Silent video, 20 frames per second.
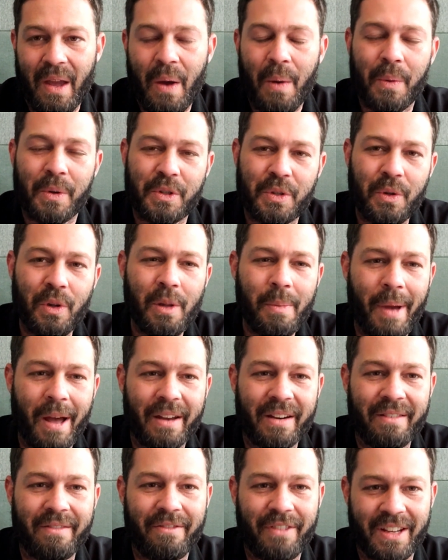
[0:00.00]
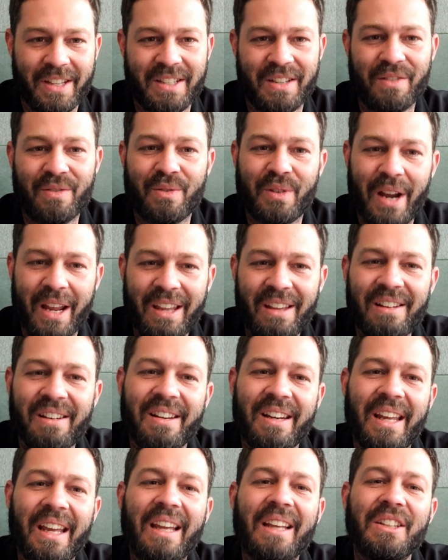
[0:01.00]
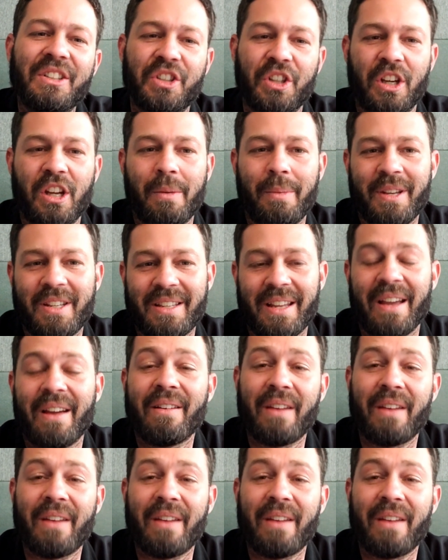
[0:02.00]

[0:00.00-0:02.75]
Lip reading: What's cool about investing regularly is you're going to be saying,